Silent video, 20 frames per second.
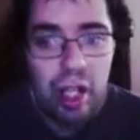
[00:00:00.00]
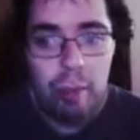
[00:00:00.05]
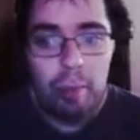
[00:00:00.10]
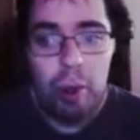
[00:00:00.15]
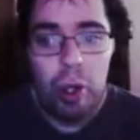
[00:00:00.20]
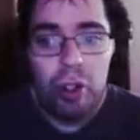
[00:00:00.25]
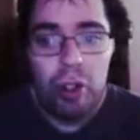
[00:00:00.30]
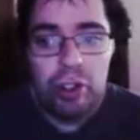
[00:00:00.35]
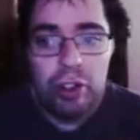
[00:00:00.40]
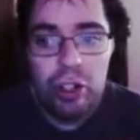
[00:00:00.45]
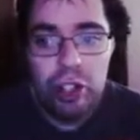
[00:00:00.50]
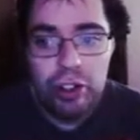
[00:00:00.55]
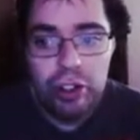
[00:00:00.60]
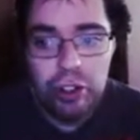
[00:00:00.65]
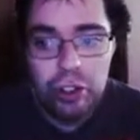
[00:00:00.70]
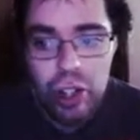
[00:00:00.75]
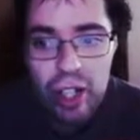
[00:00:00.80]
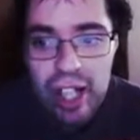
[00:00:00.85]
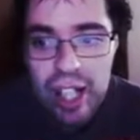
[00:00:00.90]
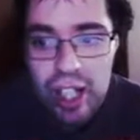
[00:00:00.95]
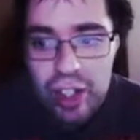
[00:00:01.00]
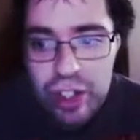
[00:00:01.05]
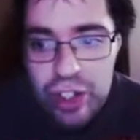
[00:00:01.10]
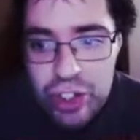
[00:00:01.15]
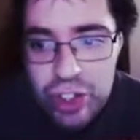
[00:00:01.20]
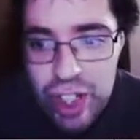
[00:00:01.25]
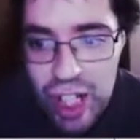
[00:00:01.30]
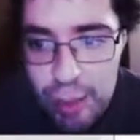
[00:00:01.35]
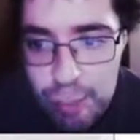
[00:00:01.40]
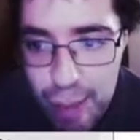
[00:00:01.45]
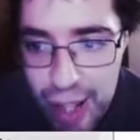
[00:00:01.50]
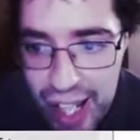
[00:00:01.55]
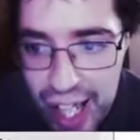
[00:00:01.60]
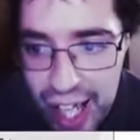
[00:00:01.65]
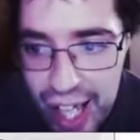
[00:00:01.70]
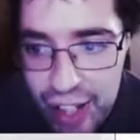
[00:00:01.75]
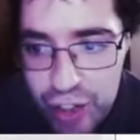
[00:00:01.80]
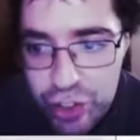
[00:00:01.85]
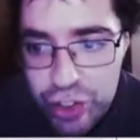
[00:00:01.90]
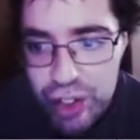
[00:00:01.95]
Both structures are held in shape by
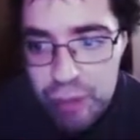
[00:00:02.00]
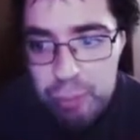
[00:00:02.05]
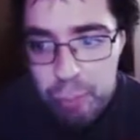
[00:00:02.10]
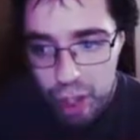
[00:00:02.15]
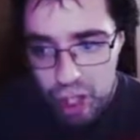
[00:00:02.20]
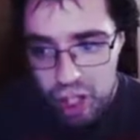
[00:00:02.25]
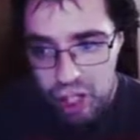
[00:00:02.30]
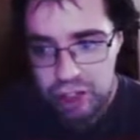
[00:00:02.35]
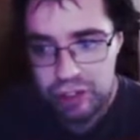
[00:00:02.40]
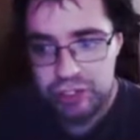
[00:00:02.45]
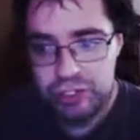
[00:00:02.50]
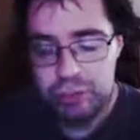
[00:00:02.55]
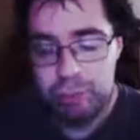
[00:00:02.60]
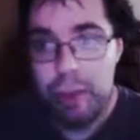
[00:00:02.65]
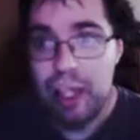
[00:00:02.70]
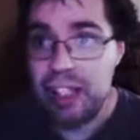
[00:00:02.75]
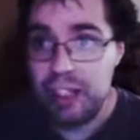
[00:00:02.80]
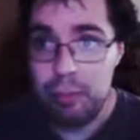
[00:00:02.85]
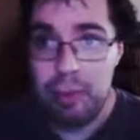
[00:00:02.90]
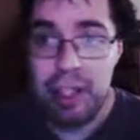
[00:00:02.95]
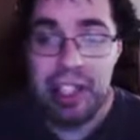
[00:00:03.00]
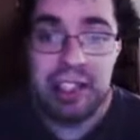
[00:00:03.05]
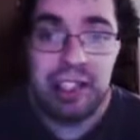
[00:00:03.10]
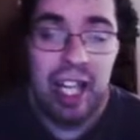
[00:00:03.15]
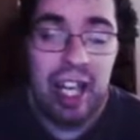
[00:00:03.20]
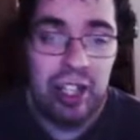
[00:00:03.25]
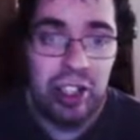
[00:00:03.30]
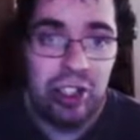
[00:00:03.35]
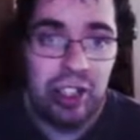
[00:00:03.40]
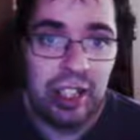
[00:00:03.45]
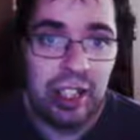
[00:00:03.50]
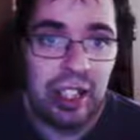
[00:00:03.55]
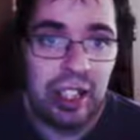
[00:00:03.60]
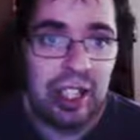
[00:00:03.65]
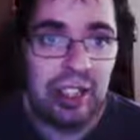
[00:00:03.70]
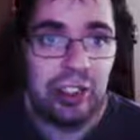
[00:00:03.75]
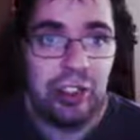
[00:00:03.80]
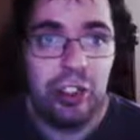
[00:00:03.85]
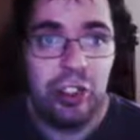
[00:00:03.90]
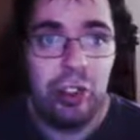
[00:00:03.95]
hydrogen bonds. Basically means hydrogen
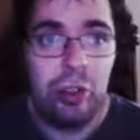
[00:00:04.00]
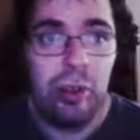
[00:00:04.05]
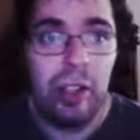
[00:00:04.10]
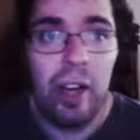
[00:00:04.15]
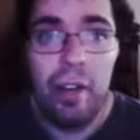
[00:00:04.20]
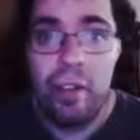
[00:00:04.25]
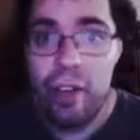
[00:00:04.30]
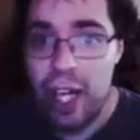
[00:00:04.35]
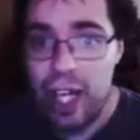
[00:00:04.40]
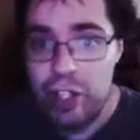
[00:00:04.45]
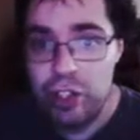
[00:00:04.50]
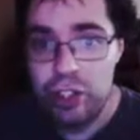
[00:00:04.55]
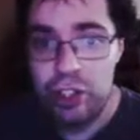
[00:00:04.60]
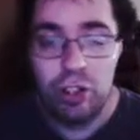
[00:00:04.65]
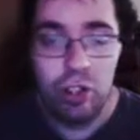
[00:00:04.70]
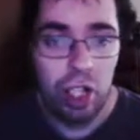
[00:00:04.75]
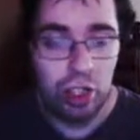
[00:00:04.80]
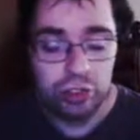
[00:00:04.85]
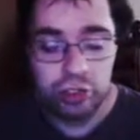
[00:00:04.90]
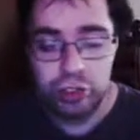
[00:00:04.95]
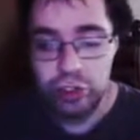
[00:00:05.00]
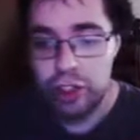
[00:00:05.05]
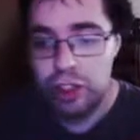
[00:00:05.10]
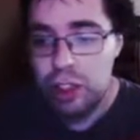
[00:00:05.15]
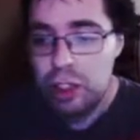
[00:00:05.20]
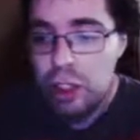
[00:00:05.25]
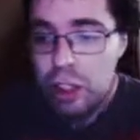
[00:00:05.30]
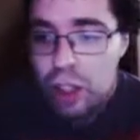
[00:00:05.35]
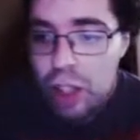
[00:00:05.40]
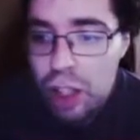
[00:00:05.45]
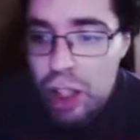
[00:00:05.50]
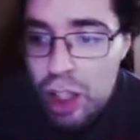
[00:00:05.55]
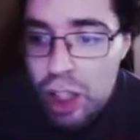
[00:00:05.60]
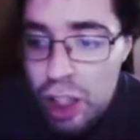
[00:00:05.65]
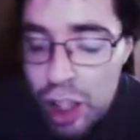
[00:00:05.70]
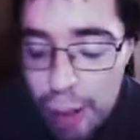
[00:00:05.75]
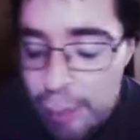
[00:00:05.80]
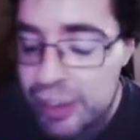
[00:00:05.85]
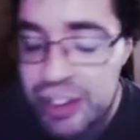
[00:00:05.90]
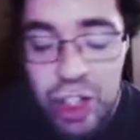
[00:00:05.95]
connecting to other hydrogen or oxygen.
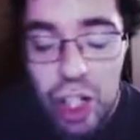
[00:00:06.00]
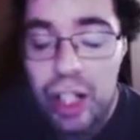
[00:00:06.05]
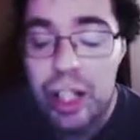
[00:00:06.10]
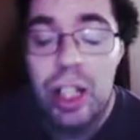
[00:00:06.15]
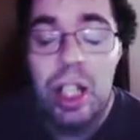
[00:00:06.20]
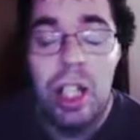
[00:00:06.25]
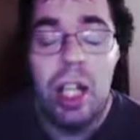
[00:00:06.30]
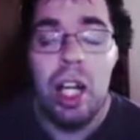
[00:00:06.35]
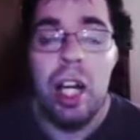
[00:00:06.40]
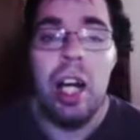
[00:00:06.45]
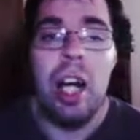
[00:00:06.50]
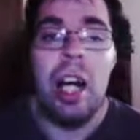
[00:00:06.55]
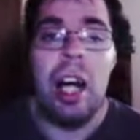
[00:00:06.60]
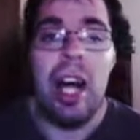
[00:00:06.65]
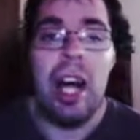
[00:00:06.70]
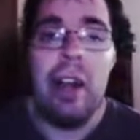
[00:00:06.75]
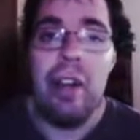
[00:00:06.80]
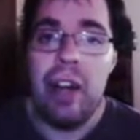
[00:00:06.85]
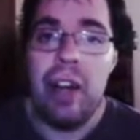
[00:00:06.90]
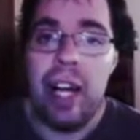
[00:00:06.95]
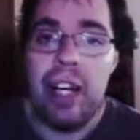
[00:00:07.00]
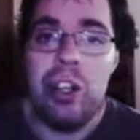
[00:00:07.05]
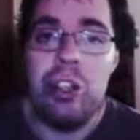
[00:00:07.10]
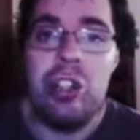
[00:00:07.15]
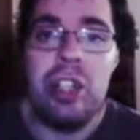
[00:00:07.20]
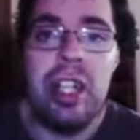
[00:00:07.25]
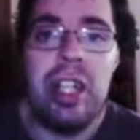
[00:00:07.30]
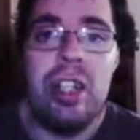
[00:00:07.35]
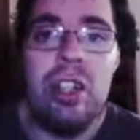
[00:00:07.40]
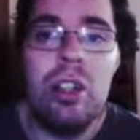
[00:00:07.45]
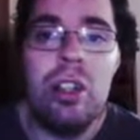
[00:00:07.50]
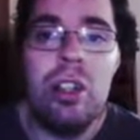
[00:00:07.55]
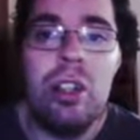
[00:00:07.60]
Other hydrogen.